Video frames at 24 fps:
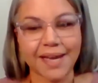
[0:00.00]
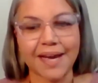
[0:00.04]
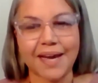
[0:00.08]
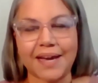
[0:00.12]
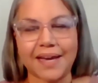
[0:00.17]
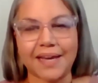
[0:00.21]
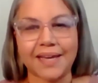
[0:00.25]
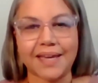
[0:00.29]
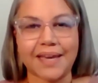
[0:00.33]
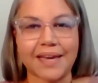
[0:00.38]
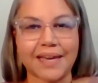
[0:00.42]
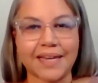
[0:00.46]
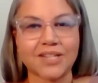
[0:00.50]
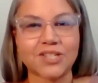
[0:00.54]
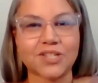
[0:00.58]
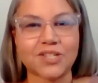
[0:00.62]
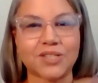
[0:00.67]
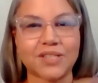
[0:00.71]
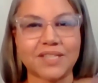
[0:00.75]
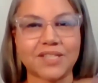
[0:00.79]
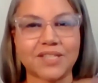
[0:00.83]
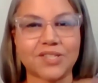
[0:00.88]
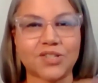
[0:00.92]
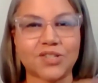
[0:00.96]
I
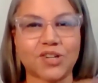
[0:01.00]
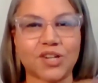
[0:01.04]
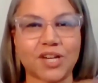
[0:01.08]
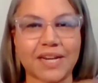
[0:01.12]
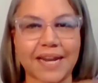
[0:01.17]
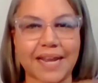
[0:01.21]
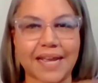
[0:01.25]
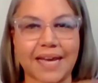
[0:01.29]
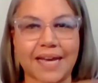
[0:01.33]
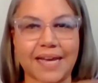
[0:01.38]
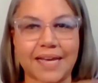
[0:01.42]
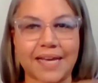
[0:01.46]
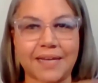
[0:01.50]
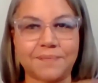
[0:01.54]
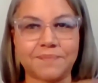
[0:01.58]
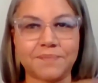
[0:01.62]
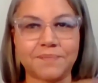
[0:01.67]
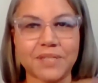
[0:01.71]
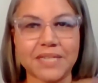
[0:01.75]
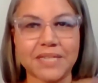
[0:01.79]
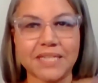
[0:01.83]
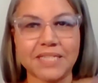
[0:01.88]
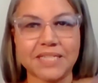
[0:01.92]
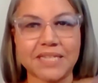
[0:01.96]
actually started
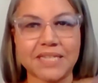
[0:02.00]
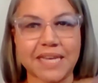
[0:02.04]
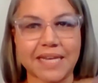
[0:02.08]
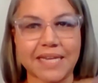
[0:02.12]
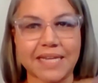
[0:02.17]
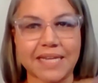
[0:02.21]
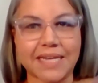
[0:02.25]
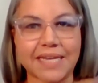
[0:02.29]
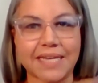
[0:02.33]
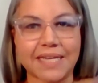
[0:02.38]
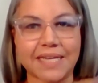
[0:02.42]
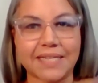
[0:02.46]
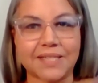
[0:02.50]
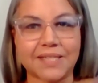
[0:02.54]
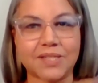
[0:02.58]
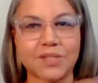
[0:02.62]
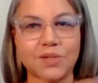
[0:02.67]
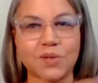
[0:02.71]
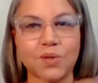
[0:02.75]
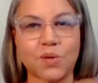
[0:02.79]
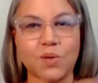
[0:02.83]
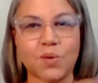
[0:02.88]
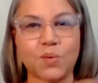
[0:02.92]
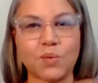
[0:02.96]
teaching kids
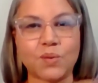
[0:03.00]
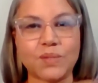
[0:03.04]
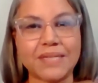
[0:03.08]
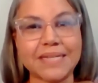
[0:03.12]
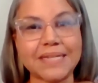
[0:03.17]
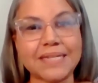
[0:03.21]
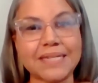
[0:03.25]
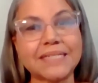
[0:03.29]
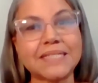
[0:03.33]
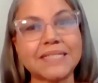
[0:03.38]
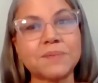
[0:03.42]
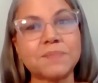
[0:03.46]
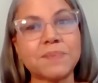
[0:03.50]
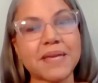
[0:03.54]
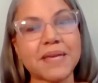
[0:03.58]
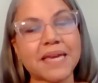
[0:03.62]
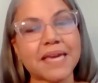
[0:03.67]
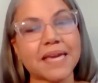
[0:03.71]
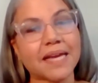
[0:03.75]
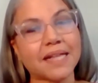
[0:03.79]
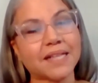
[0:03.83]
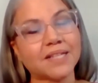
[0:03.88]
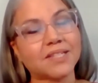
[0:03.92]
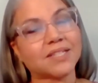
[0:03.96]
who didn't
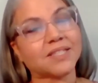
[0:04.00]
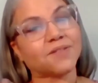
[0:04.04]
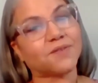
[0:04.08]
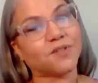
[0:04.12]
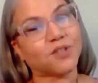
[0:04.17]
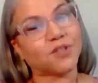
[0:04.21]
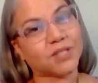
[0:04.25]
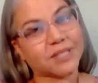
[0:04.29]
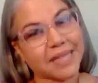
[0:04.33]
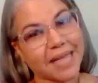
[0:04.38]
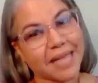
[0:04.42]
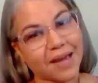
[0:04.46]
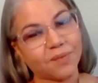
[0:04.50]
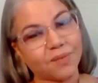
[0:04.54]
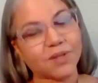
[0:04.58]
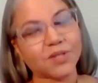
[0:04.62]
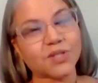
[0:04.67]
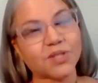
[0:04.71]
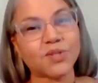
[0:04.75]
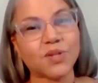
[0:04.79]
speak English as a first language,